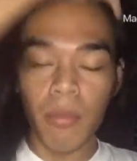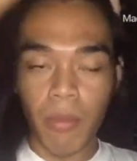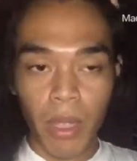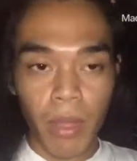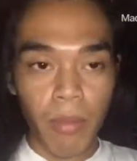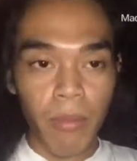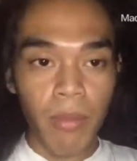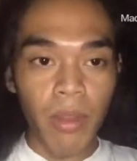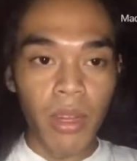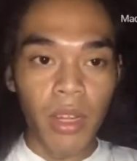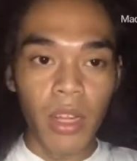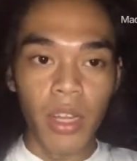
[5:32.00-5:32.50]

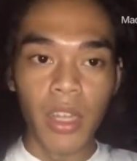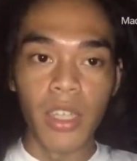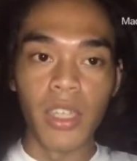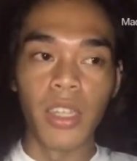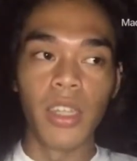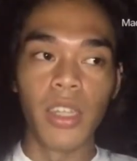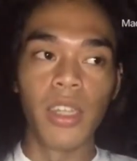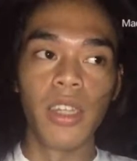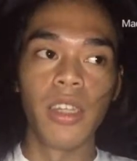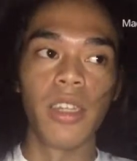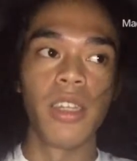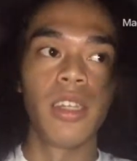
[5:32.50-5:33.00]
my
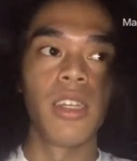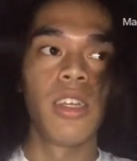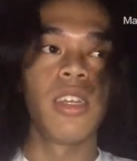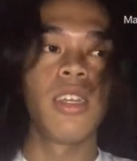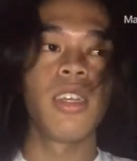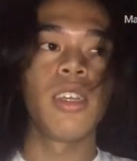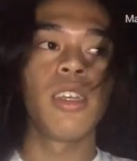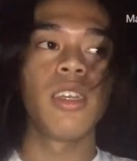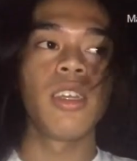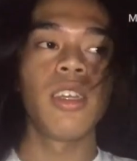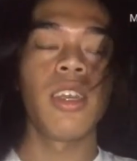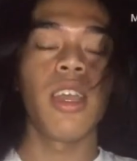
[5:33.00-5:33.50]
blood,
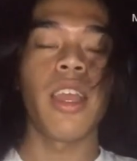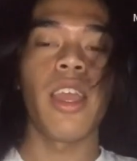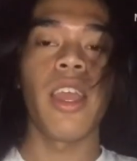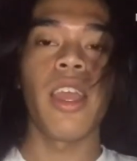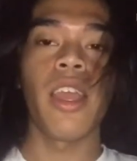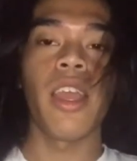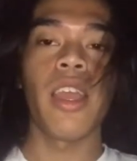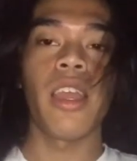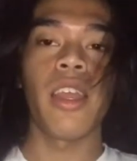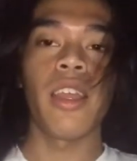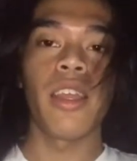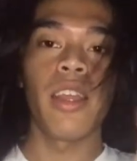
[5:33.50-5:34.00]

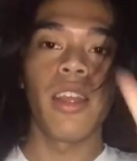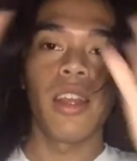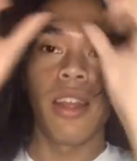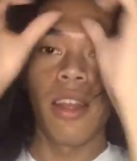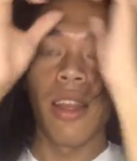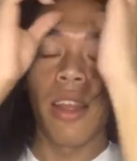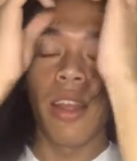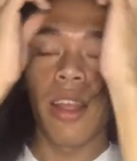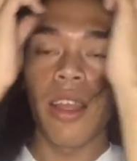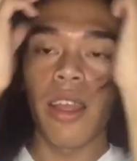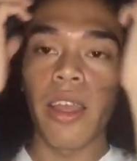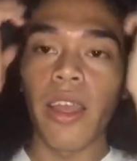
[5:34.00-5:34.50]
and
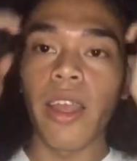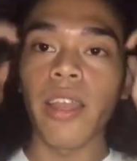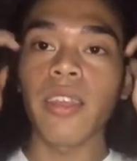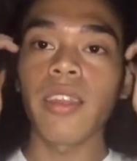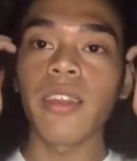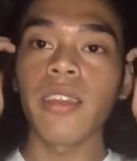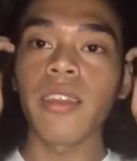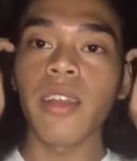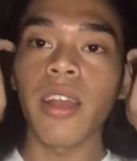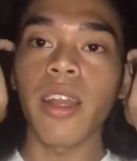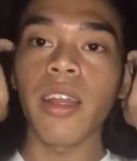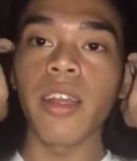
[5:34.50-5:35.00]

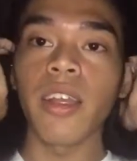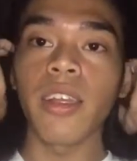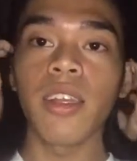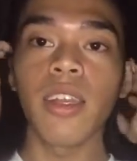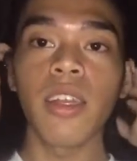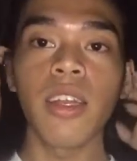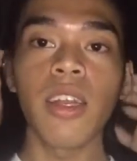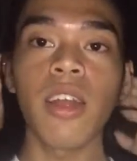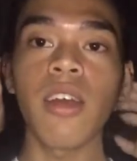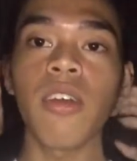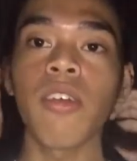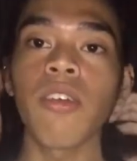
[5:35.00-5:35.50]
nag-x-ray na
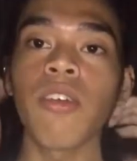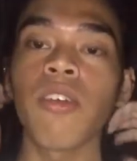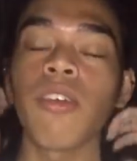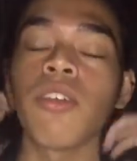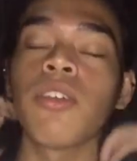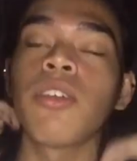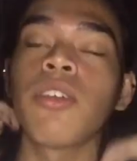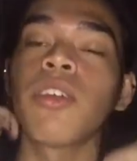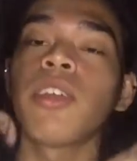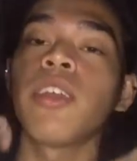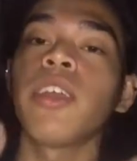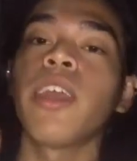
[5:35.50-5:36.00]
din ako.